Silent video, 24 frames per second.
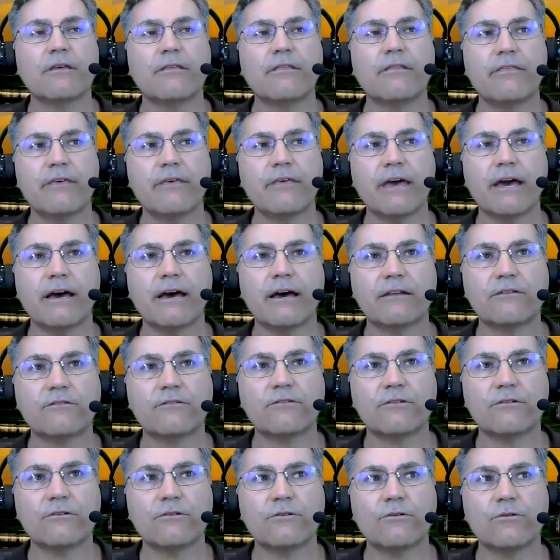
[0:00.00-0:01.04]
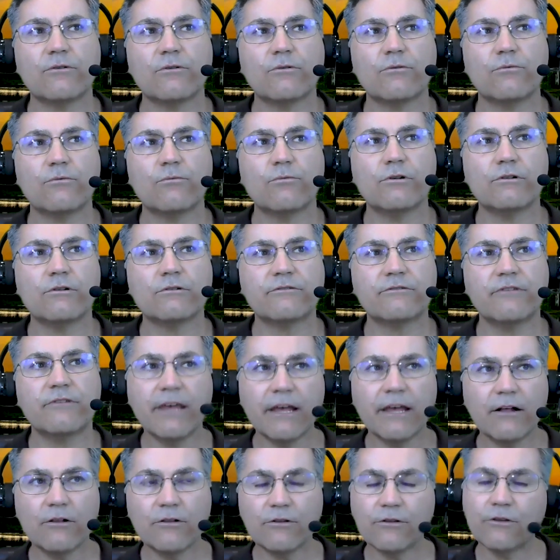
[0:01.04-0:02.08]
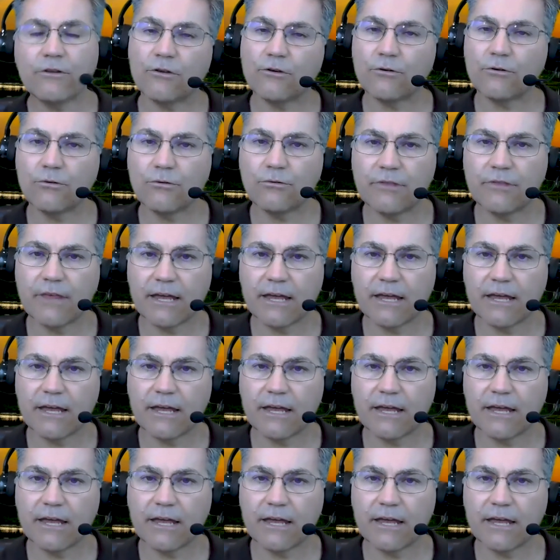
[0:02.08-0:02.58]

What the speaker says: that will tell you